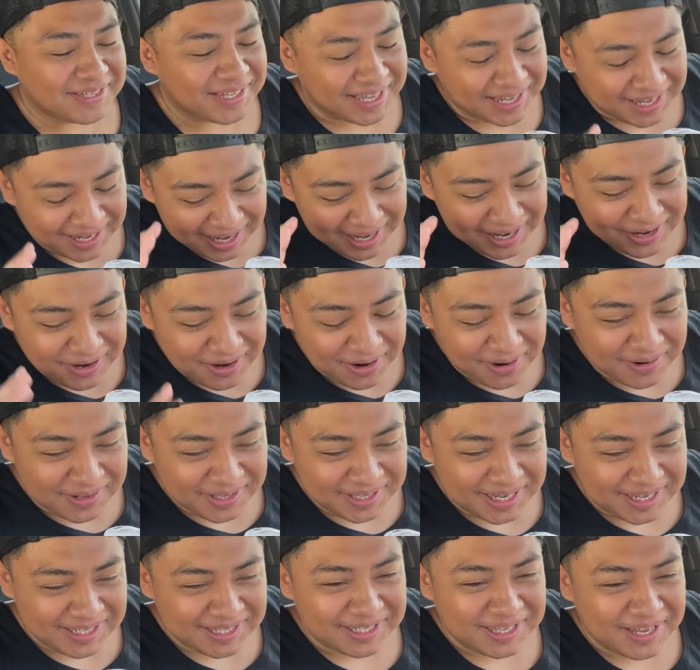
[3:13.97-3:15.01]
I know it
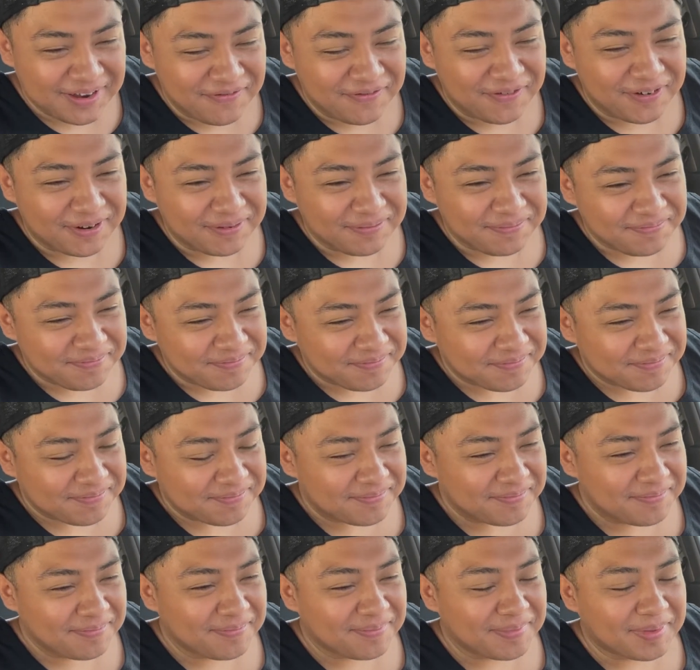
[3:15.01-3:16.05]
tastes different,
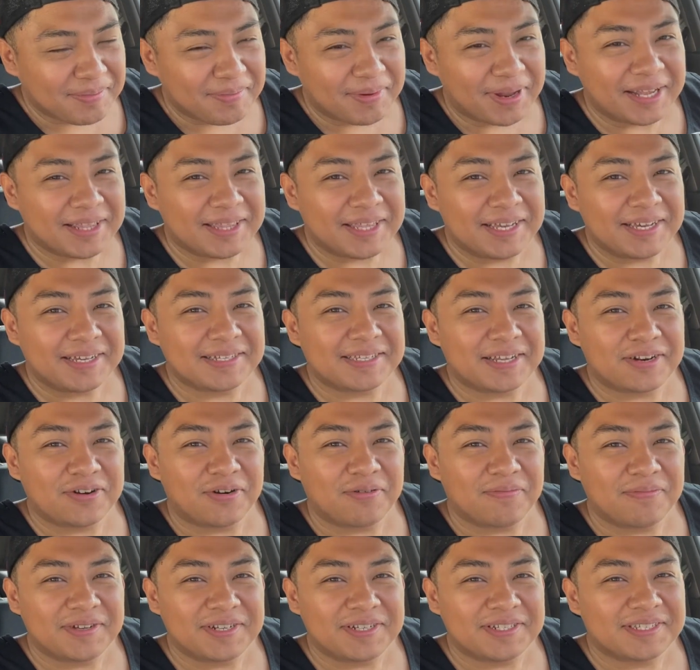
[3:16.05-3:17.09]
but I think because I
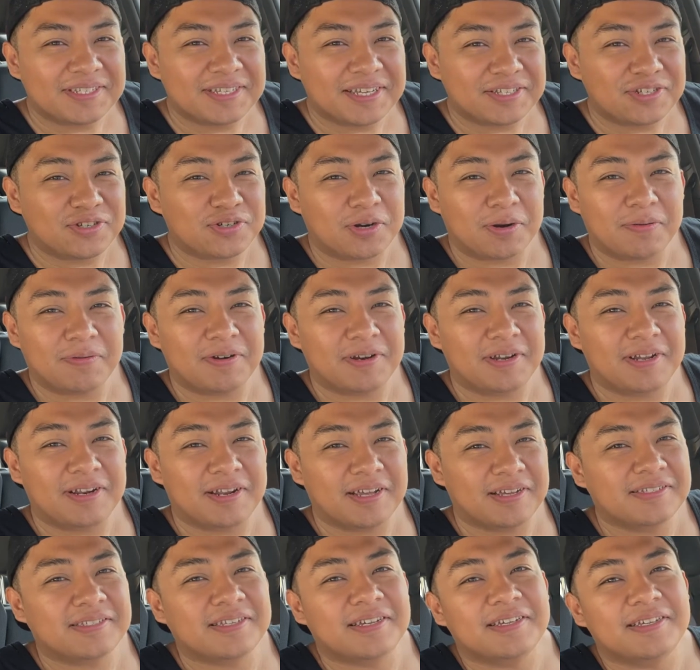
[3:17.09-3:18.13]
normally just get strawberry and
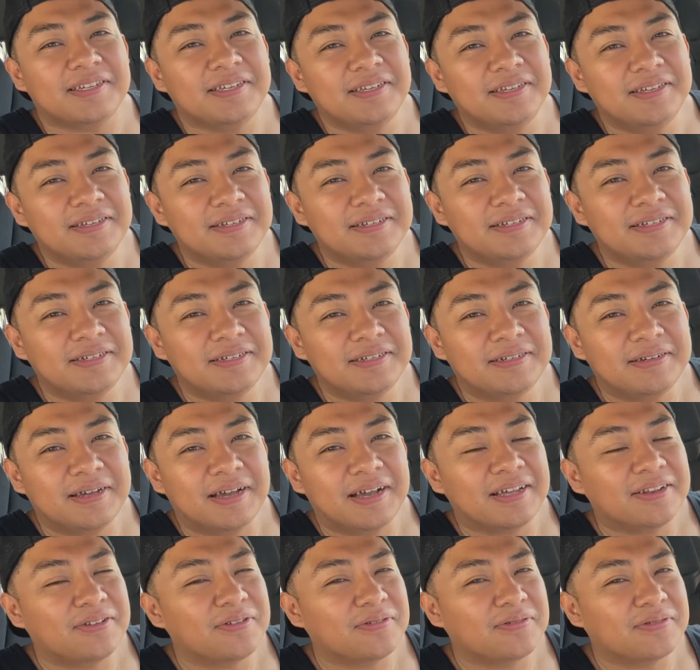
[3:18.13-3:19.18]
acai,
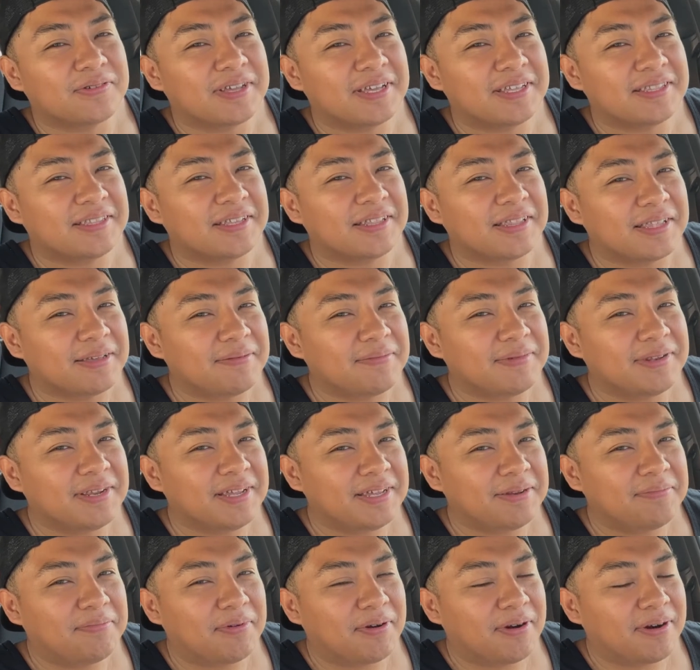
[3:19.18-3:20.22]
I don't get the
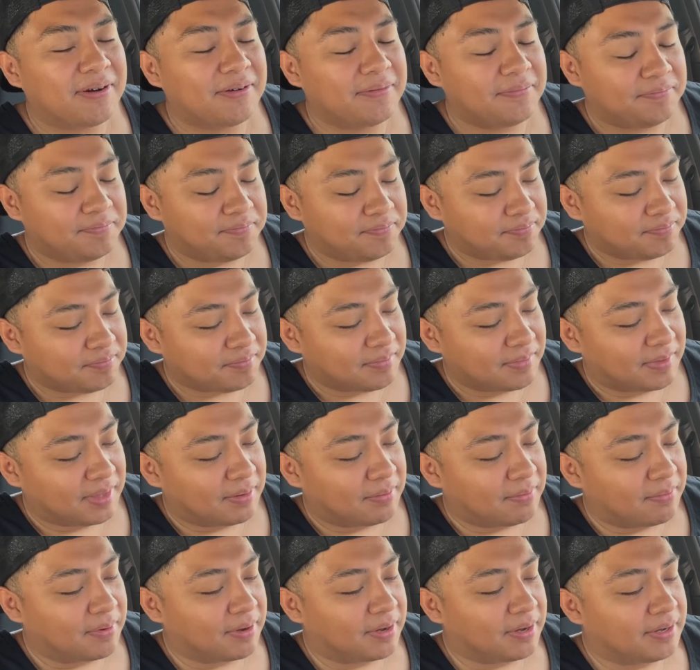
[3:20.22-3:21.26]
lemonade part.
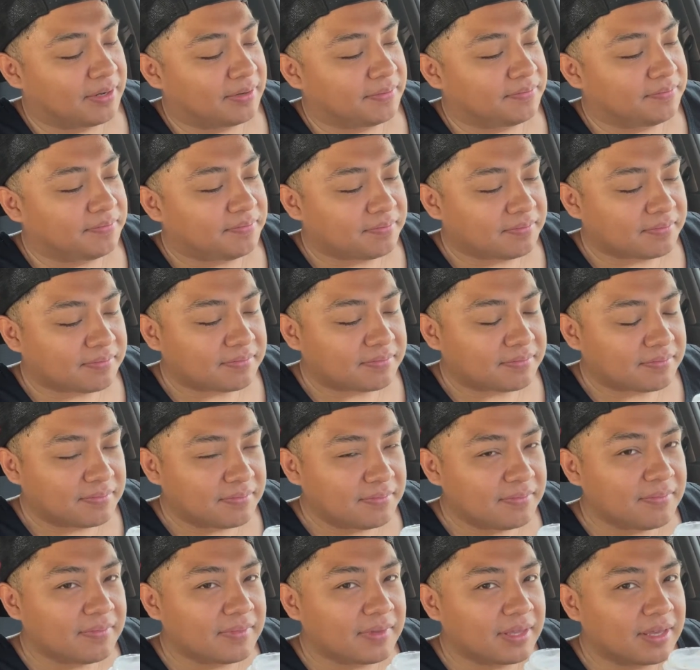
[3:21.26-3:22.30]
But
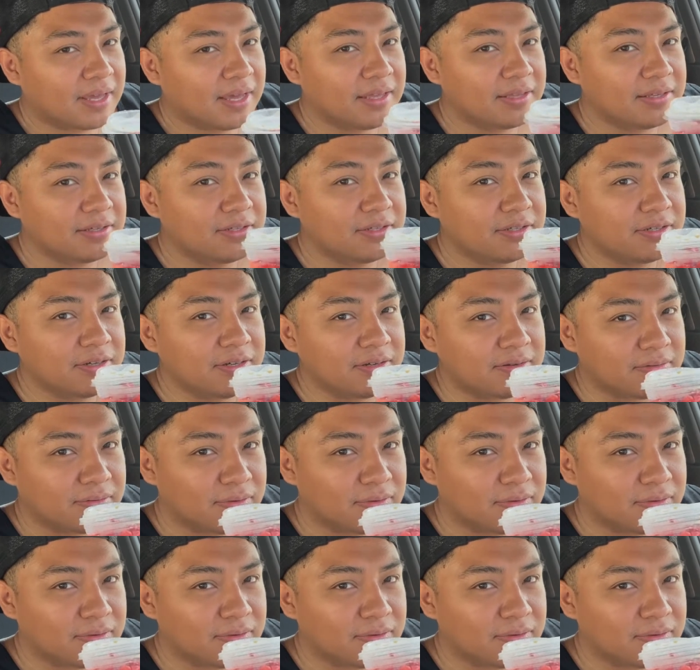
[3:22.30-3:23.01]
yeah, this is good.